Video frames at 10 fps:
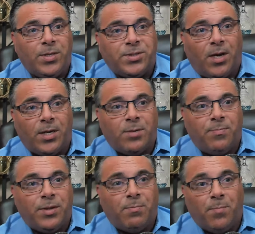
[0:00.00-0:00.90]
decided to
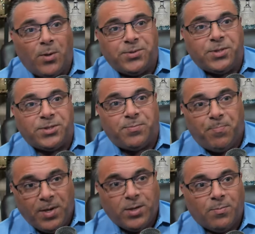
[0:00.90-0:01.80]
be the most
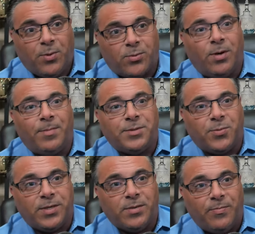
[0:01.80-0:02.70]
despicable criminals
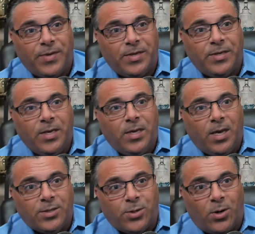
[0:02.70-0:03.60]
we can be
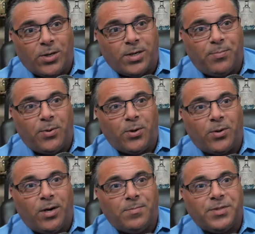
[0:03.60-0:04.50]
and target
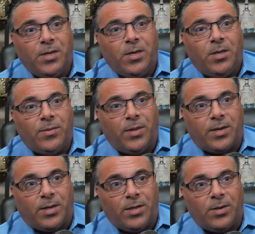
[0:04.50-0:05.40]
programs that
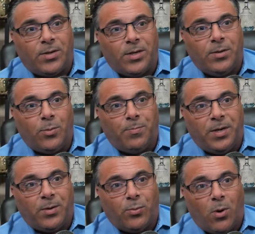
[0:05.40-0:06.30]
clearly were
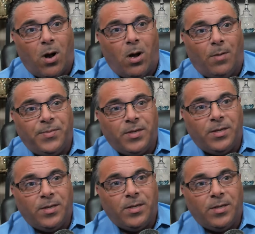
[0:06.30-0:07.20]
being robbed
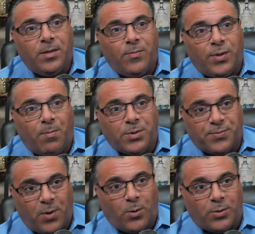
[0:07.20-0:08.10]
for the most
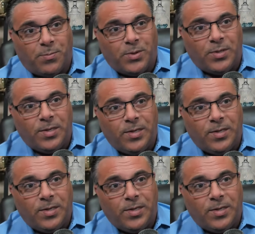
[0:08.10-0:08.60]
vulnerable.